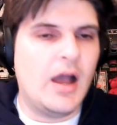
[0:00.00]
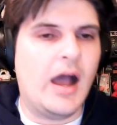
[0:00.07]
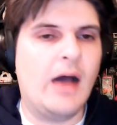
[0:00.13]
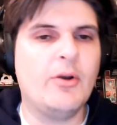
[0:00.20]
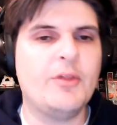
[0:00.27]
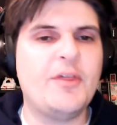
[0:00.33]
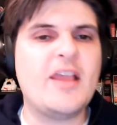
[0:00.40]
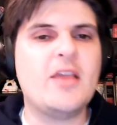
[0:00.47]
I
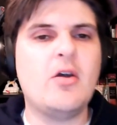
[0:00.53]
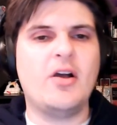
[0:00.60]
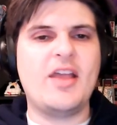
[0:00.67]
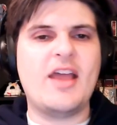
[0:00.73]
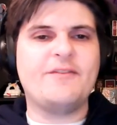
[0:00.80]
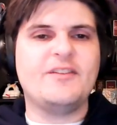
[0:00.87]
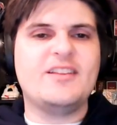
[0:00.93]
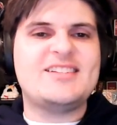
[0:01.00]
want to thank you all
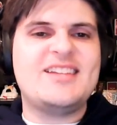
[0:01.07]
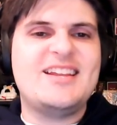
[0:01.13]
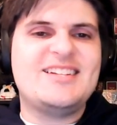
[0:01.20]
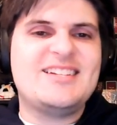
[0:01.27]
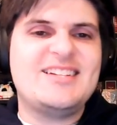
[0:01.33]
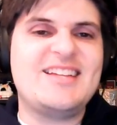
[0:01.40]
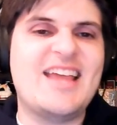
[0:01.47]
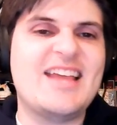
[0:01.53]
again for listening
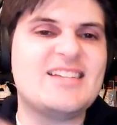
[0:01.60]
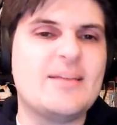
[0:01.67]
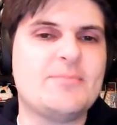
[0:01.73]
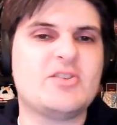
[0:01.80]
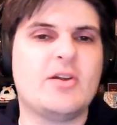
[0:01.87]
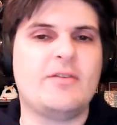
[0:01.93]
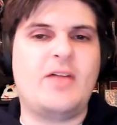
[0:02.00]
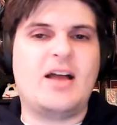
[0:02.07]
to today's
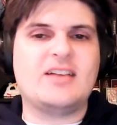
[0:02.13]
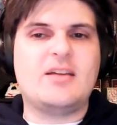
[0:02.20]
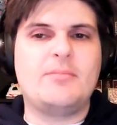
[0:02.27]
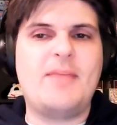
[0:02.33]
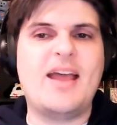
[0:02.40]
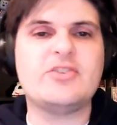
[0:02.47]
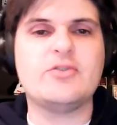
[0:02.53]
episode of Locked On Magic.